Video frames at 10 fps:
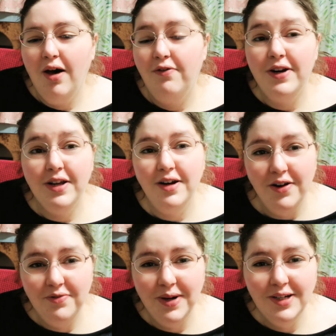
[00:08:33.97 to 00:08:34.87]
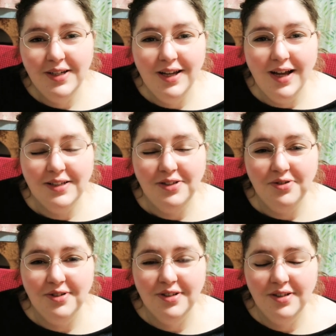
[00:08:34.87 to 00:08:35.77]
Funny enough, my
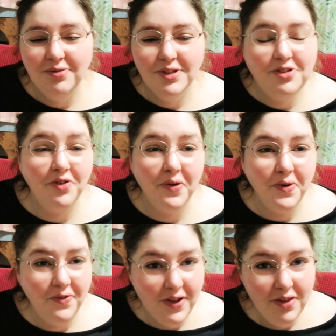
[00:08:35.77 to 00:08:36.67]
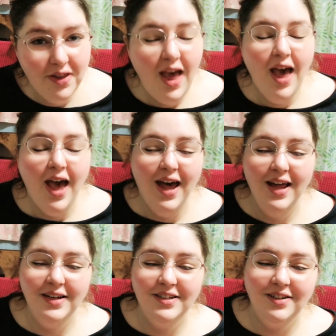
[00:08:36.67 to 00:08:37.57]
student was November 5th,
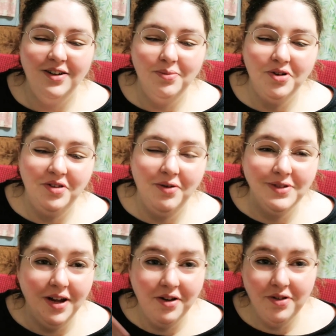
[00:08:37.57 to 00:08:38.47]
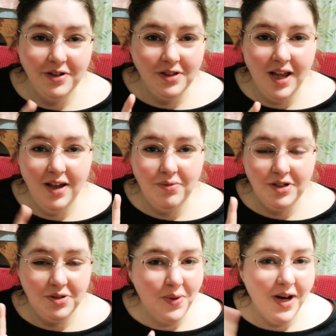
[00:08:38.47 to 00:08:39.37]
and her birthday was on a Thursday, which
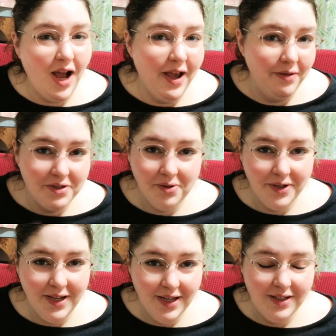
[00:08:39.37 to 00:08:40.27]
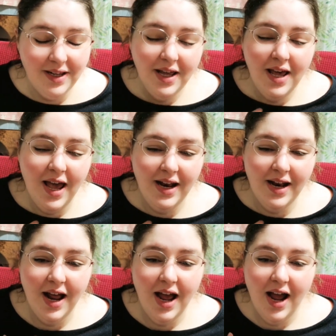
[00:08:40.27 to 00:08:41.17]
is when I was going in,
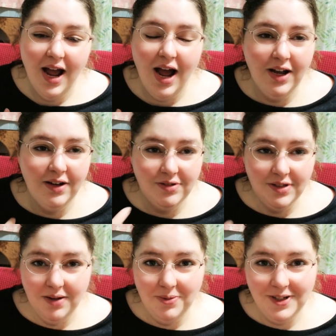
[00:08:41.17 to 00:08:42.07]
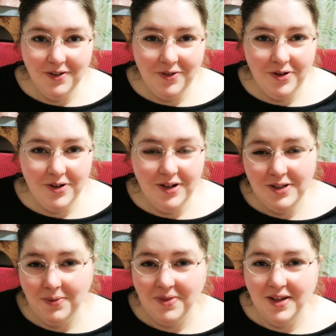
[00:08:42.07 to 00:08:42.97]
and I was able to give her
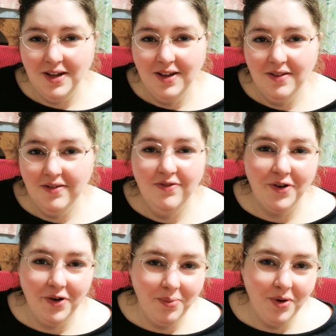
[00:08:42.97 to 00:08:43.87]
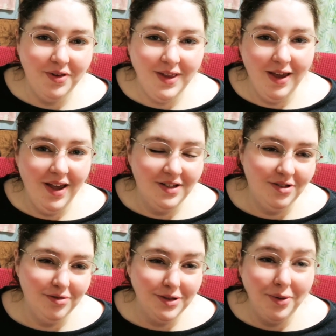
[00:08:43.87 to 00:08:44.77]
something for her birthday, and
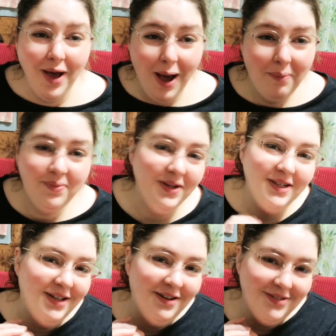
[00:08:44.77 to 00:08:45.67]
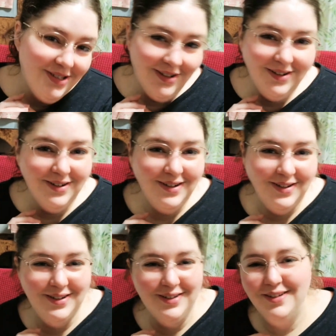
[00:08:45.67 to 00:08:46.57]
she was so happy, and I was like,
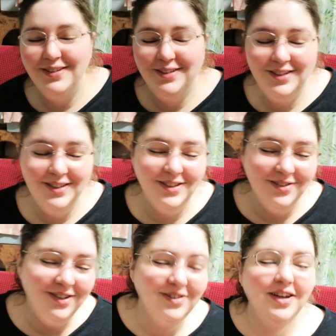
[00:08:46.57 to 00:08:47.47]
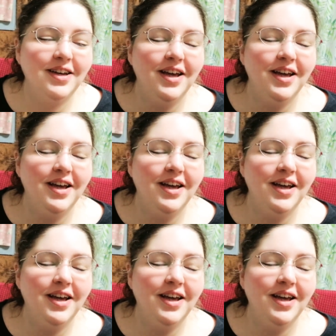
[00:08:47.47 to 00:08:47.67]
oh, she's so cute.